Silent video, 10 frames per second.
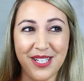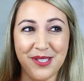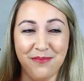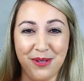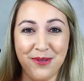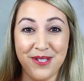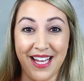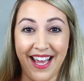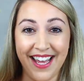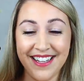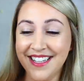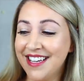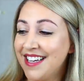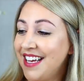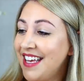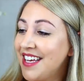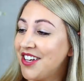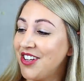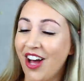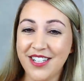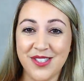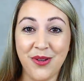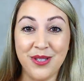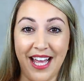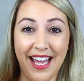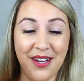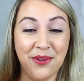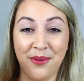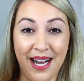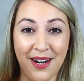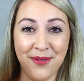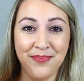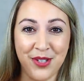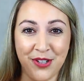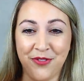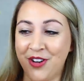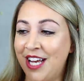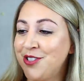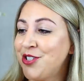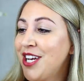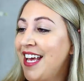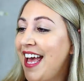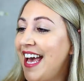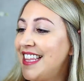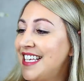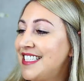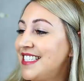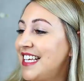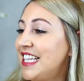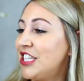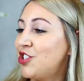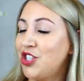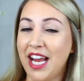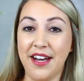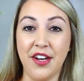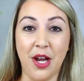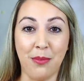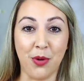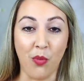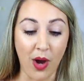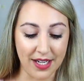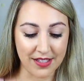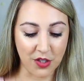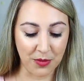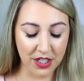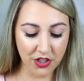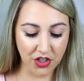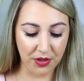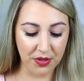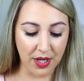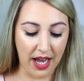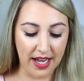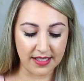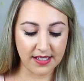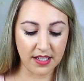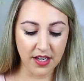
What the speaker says: de Beaute. Eclat Soleil. Wow, good French. And this is in the shade number 1. So I'm going to show you guys